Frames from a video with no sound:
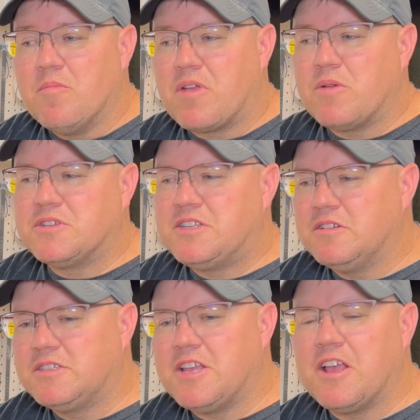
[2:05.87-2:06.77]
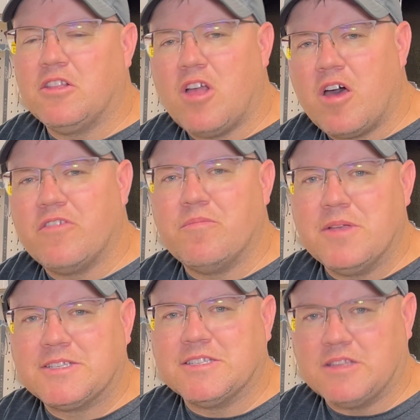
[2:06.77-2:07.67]
but I was still seeing a lot of
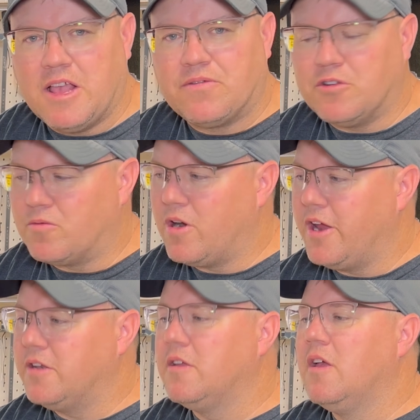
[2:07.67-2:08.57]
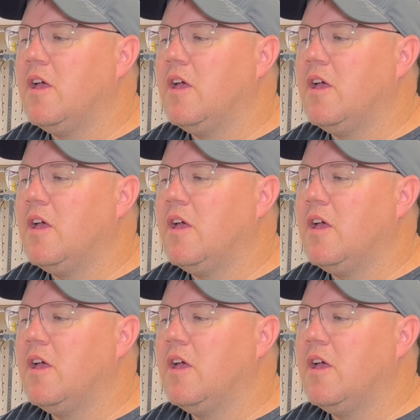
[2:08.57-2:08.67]
misses left and right.